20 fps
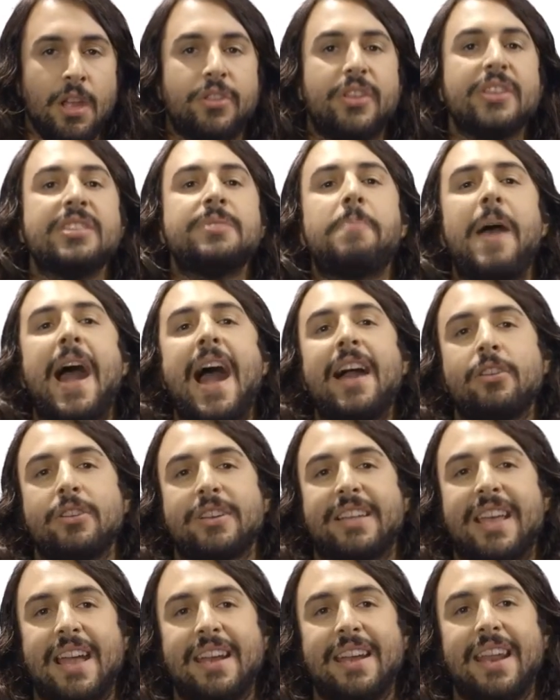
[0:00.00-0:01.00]
This pattern
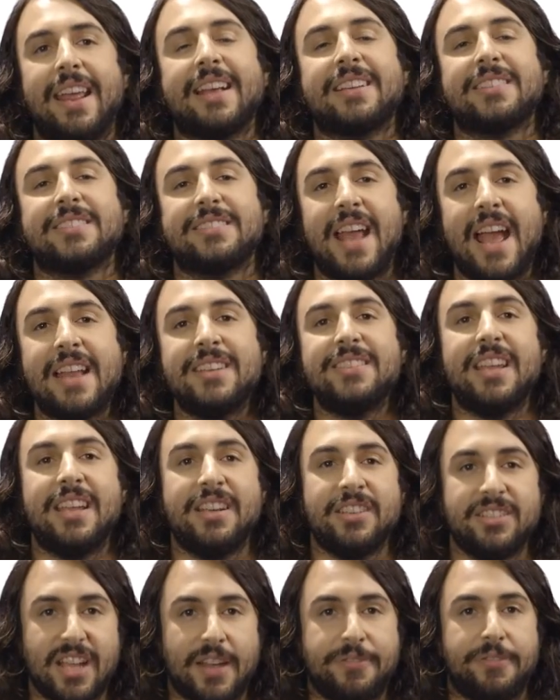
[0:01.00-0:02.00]
can extend
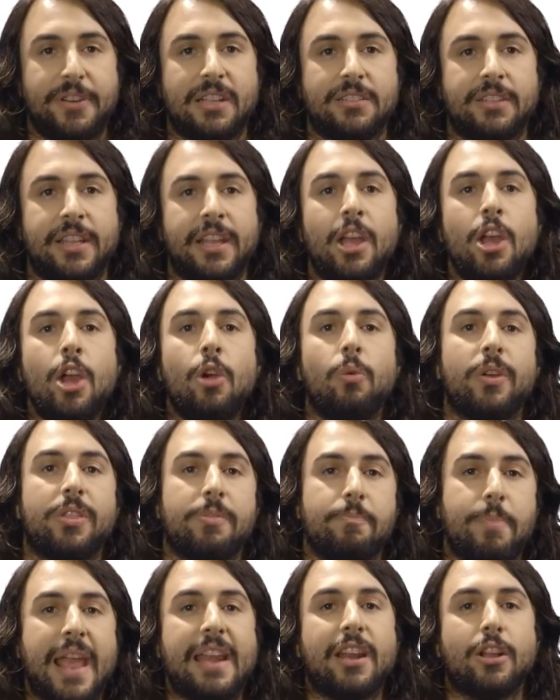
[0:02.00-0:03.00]
indefinitely,
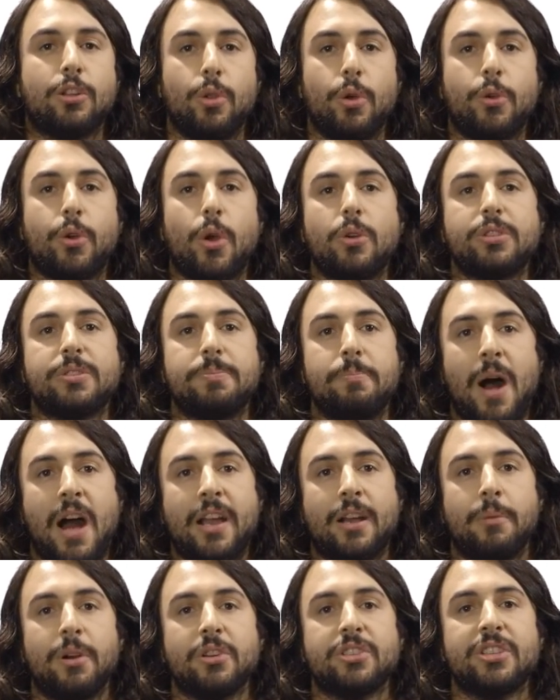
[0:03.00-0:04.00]
with beta-glucose
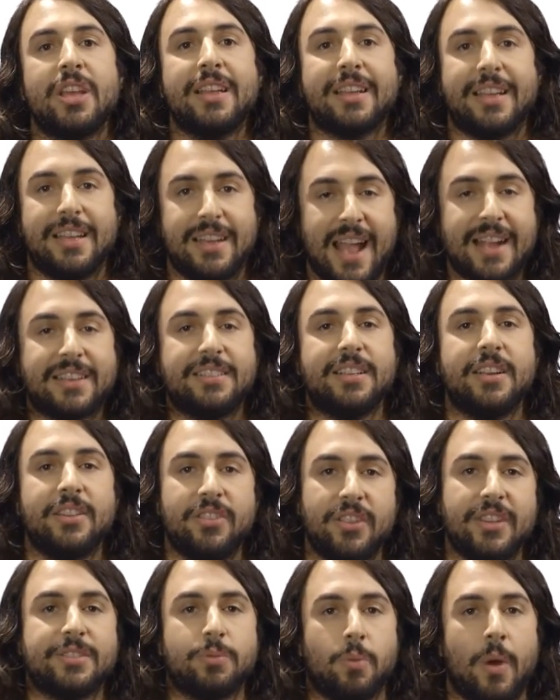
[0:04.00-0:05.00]
monomers connected
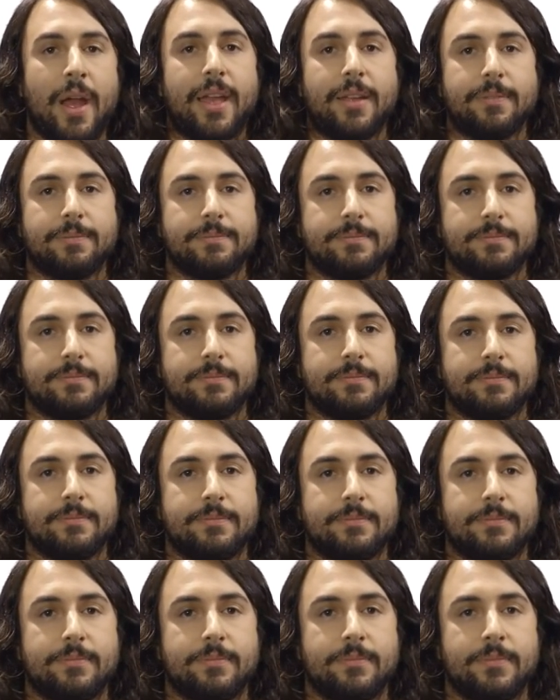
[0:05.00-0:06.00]
in this way.
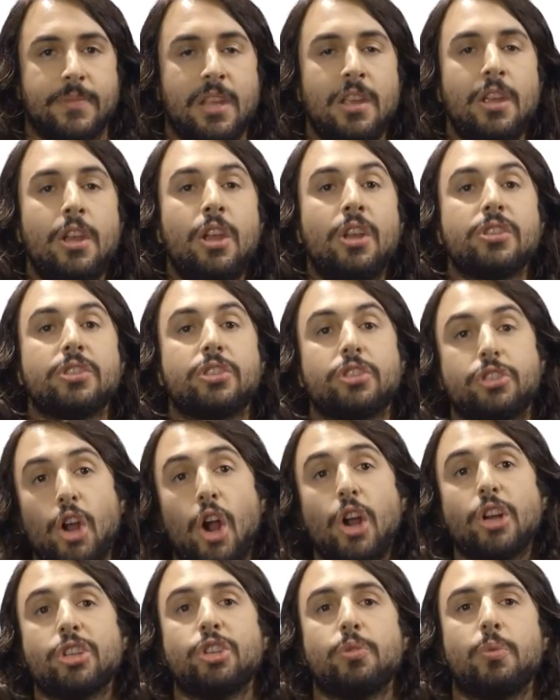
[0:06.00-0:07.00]

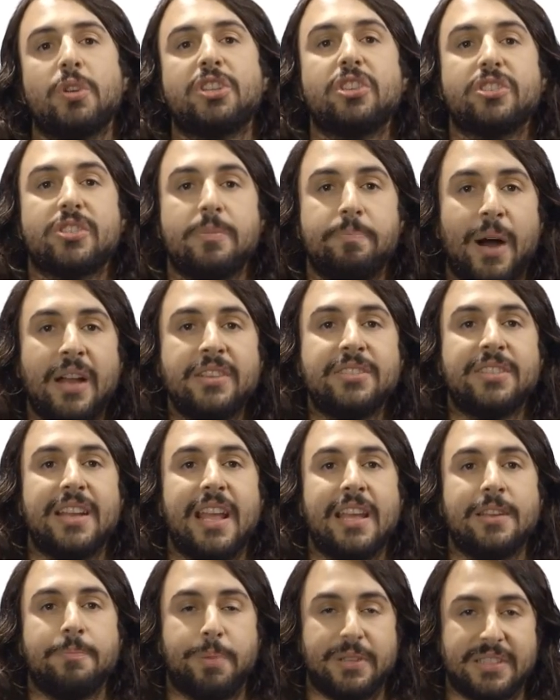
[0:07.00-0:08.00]
Starch, which is abundant
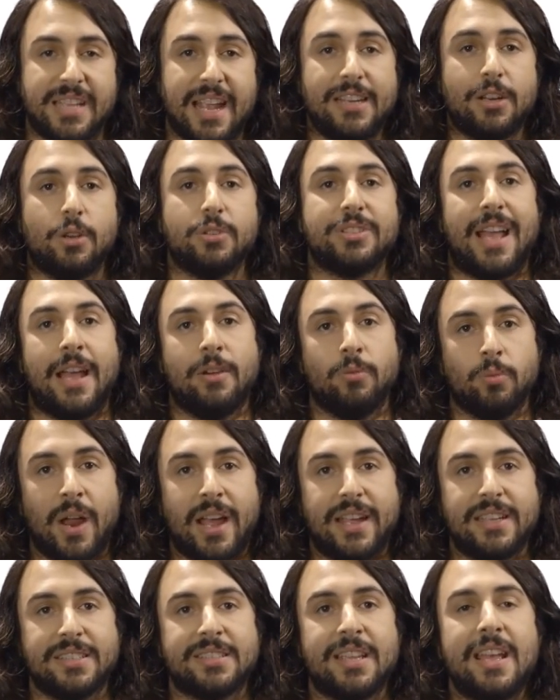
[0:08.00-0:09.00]
in potatoes and
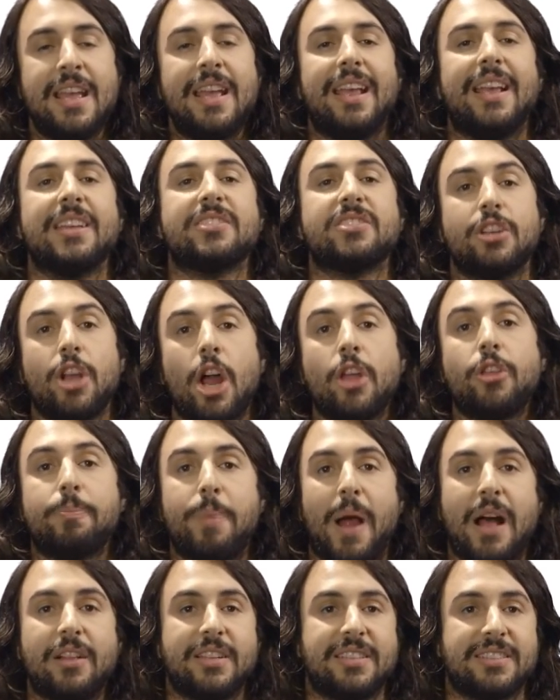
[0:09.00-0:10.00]
rice, is another
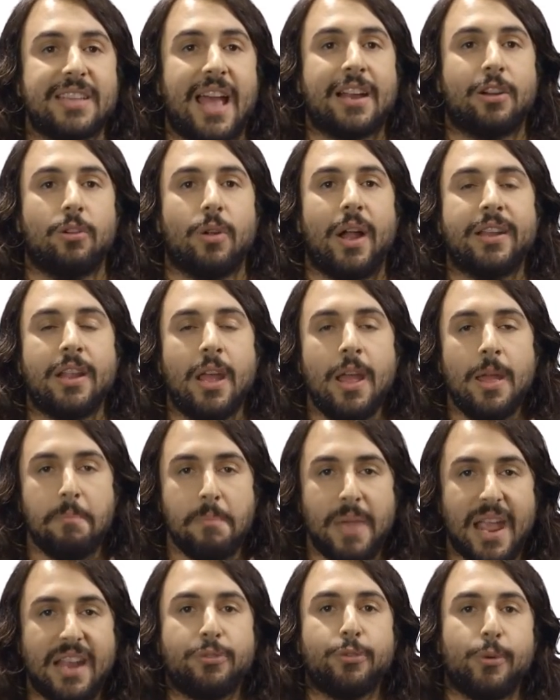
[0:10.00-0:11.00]
polysaccharide
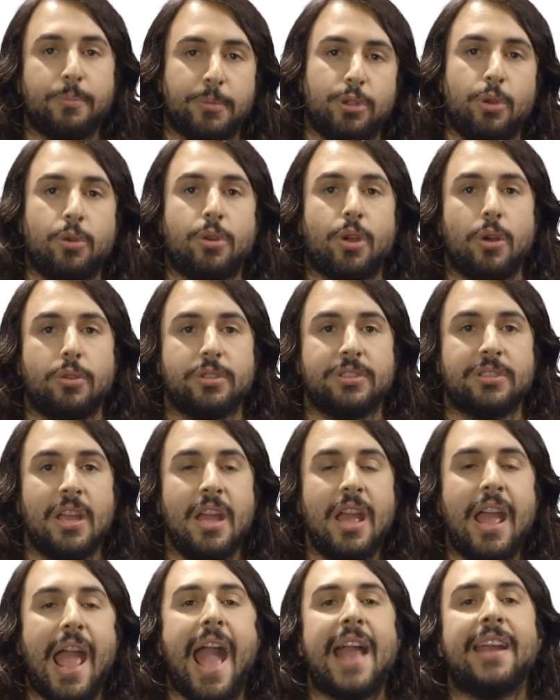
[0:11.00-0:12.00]
made from glucose,
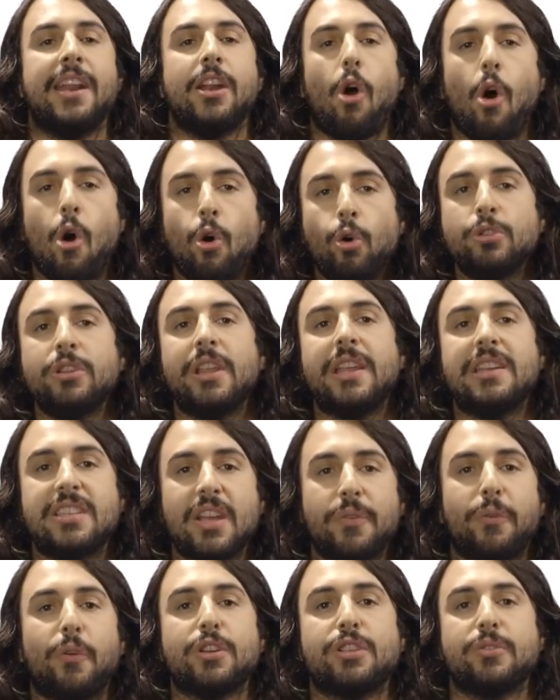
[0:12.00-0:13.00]
and it only
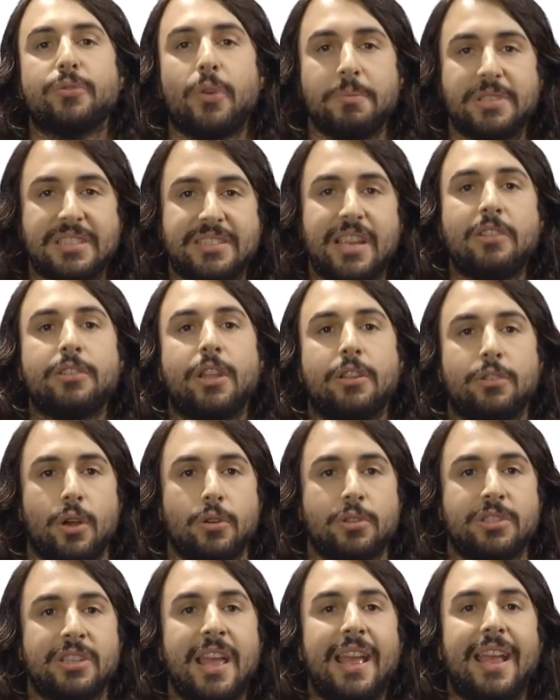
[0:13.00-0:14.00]
differs from
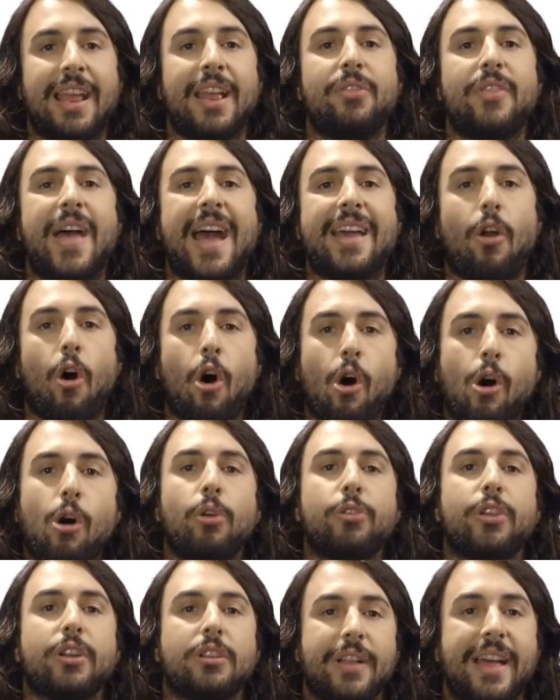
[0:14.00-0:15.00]
cellulose in that
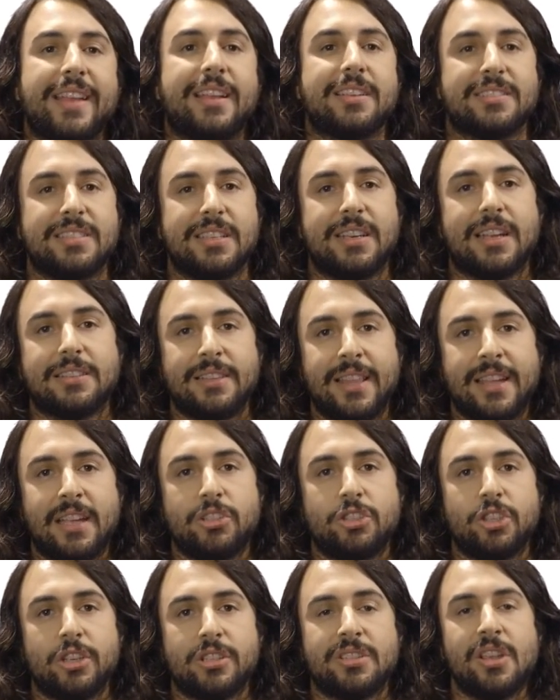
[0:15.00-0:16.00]
all the glycosidic
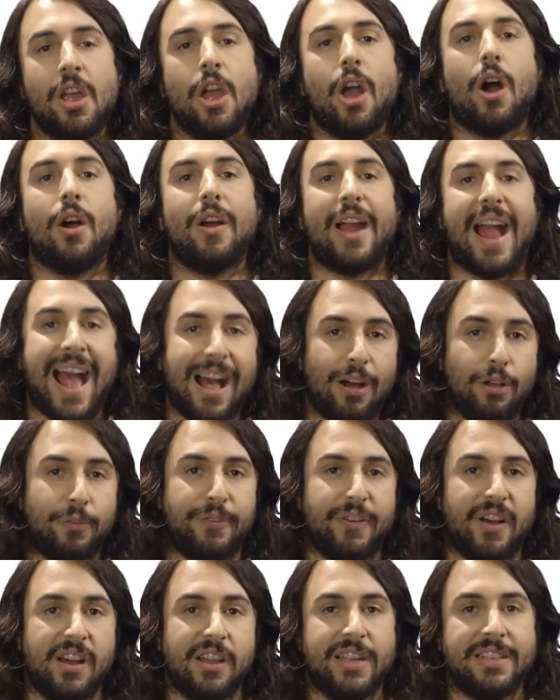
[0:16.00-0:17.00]
linkages are
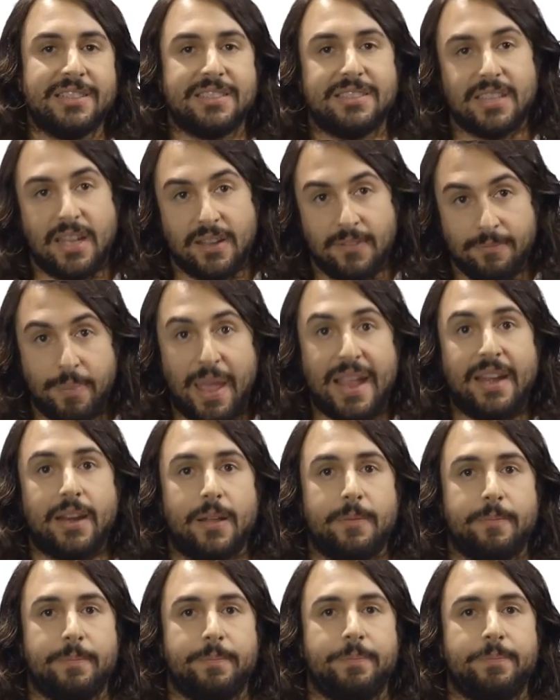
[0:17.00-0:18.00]
alpha instead of beta.
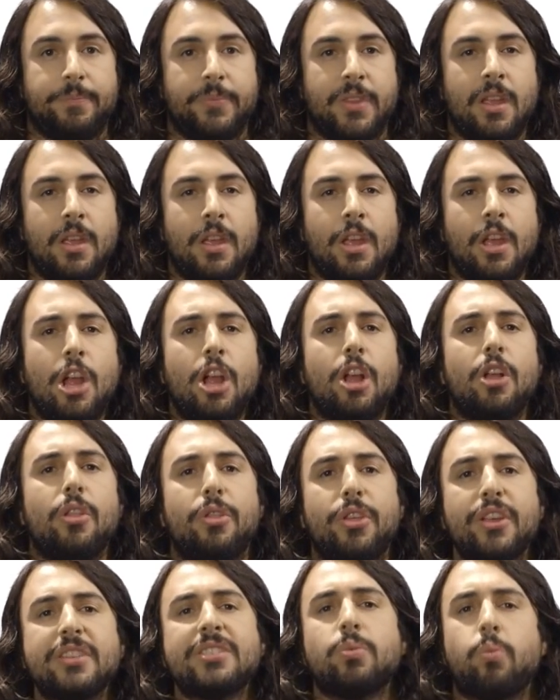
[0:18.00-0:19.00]

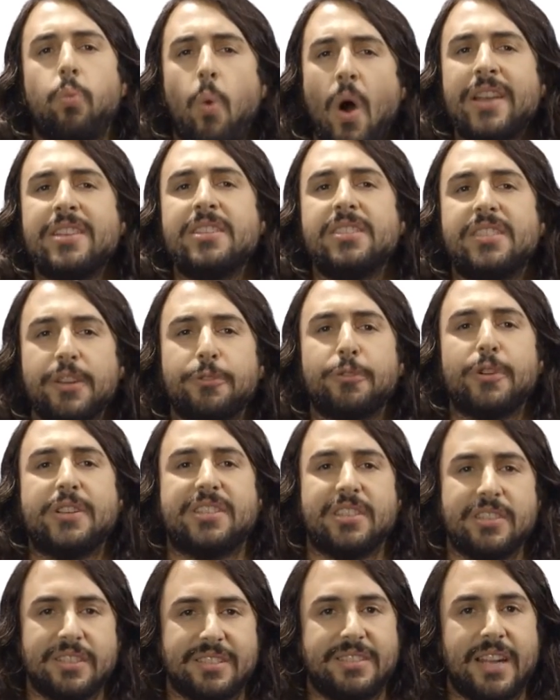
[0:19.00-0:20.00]
This one
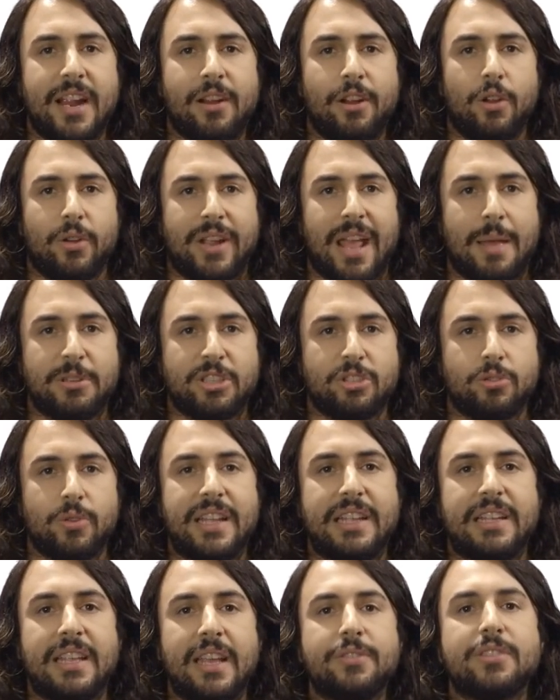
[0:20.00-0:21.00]
difference in
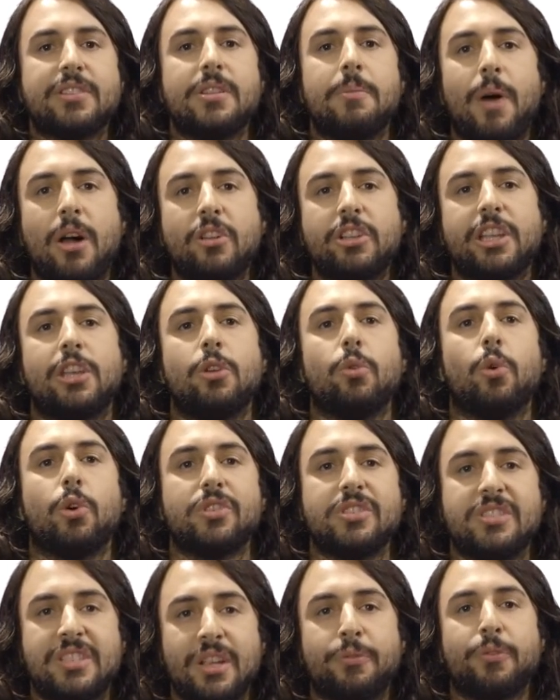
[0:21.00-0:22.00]
stereochemistry gives the molecule
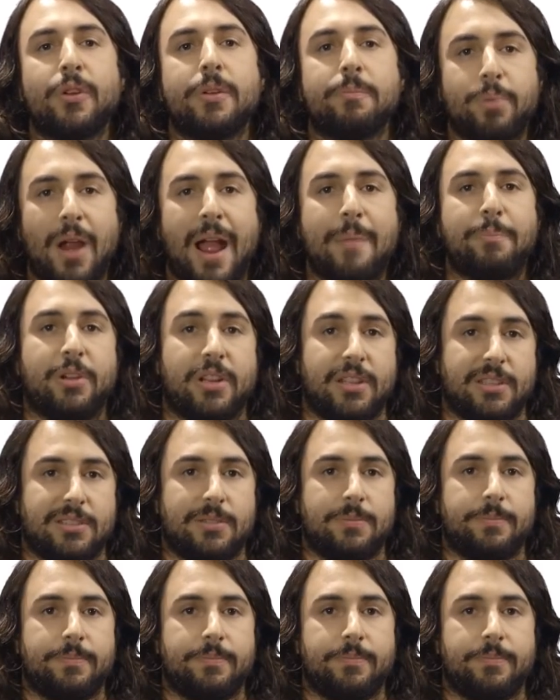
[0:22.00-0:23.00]
different
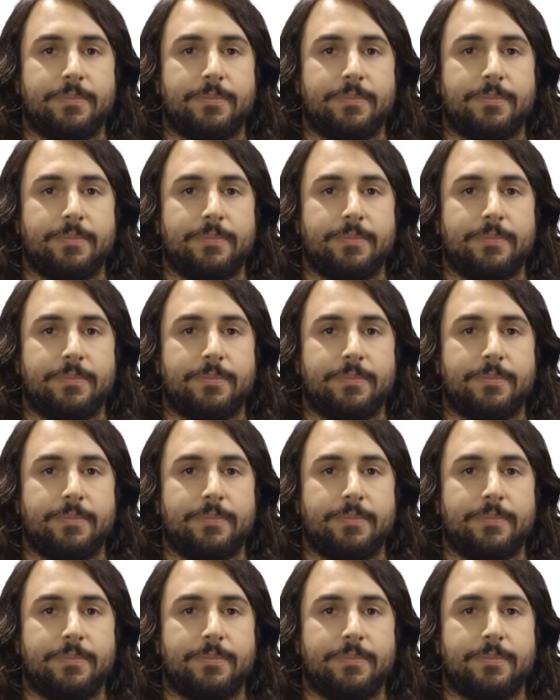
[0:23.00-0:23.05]
properties.